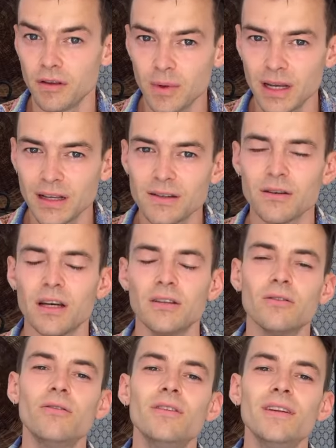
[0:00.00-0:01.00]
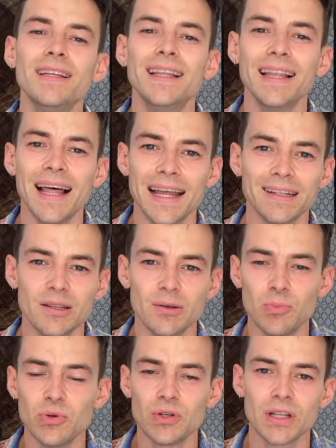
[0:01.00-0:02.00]
female. So I don't really like to
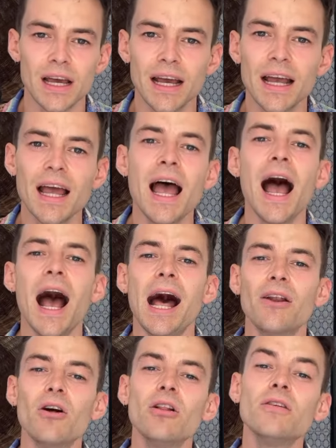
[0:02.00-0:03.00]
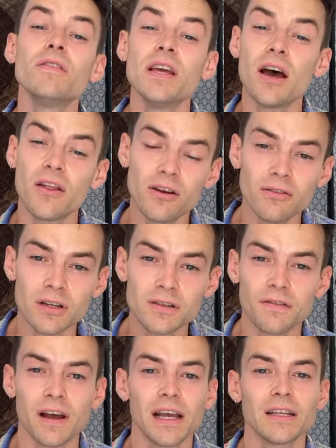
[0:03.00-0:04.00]
push that. And all of the other risk
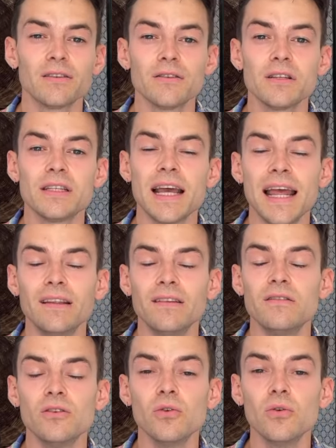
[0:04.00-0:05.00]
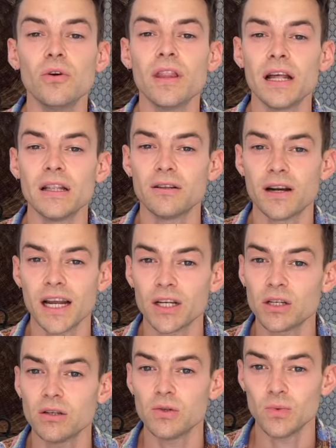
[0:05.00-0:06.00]
factors tend to go in that
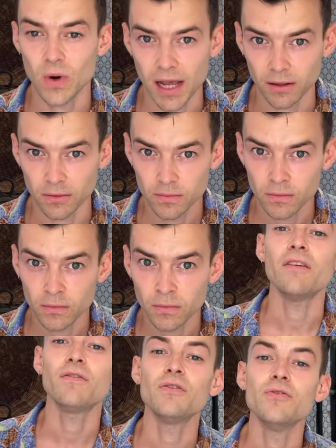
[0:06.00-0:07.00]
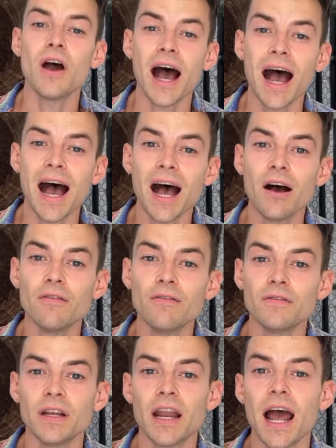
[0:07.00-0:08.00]
direction as well. If you
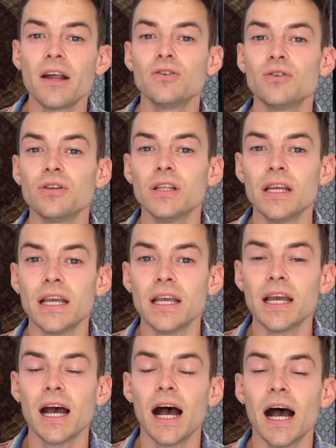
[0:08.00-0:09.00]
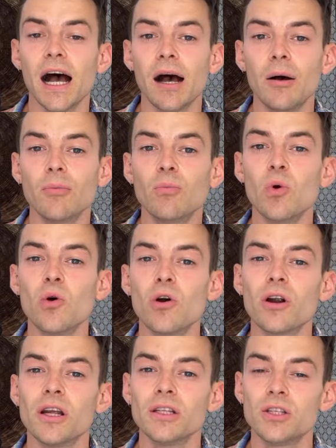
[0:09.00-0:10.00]
have naturally
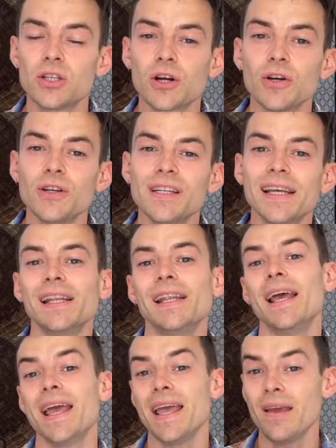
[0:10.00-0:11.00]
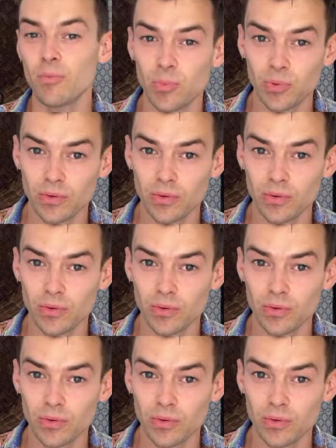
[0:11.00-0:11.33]
more turned in hip,